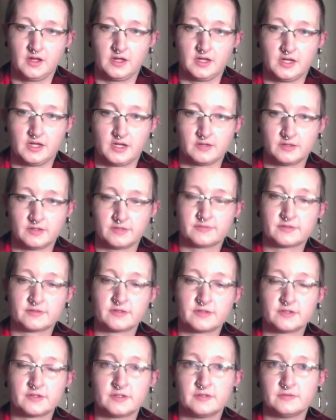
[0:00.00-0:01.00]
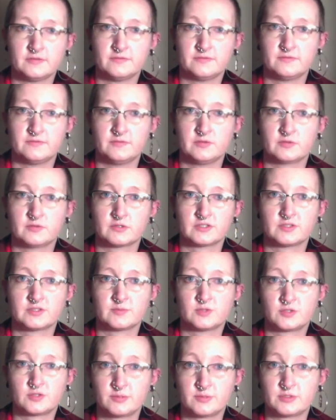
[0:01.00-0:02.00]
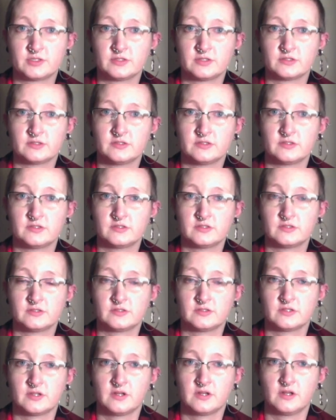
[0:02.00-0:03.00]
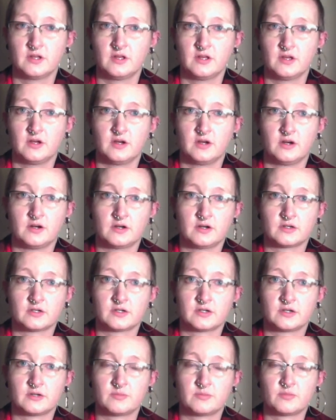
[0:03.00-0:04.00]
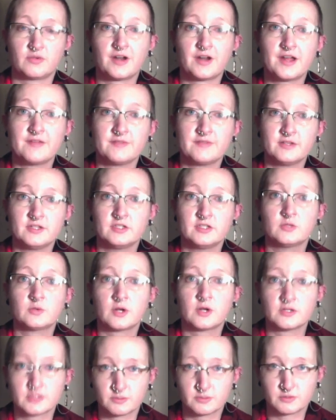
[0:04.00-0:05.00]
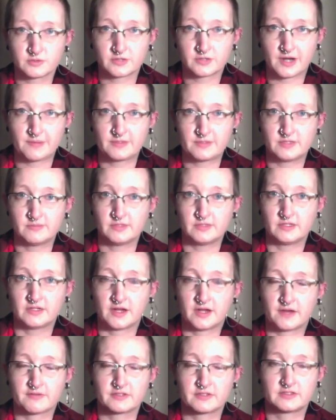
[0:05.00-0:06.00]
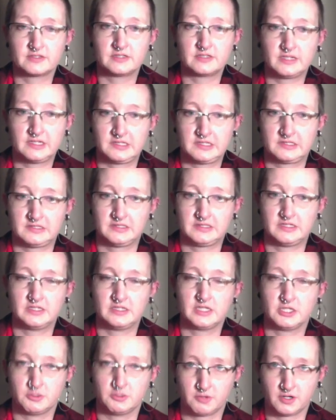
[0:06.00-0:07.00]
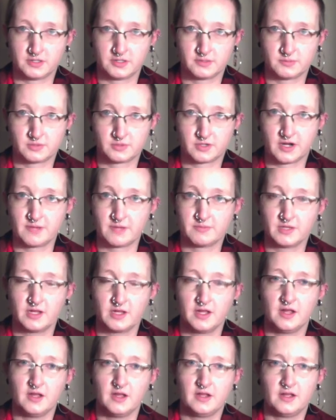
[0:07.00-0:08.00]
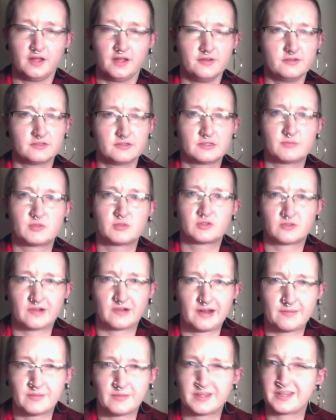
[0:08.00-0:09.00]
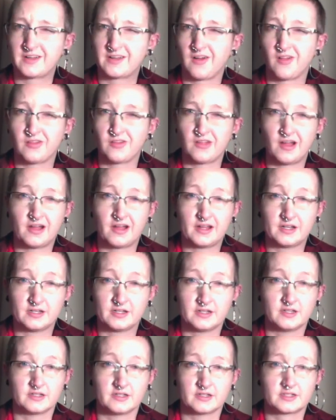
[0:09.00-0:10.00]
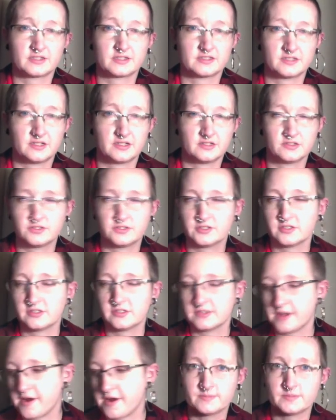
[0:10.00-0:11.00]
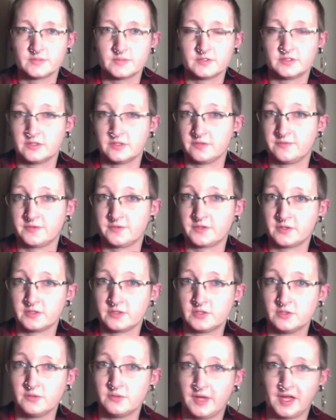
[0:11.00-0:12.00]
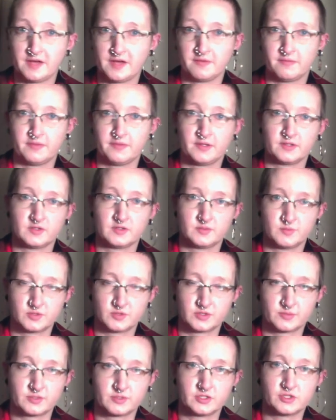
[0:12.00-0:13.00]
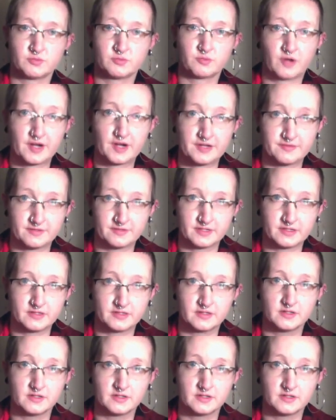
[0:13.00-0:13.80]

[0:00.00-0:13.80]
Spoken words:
However, if your subscriptions are private and you are subscribed to me, I obviously can't see that you are subscribed. You subscribed like a lot in like a sentence just now. So for those who have their subscriptions private,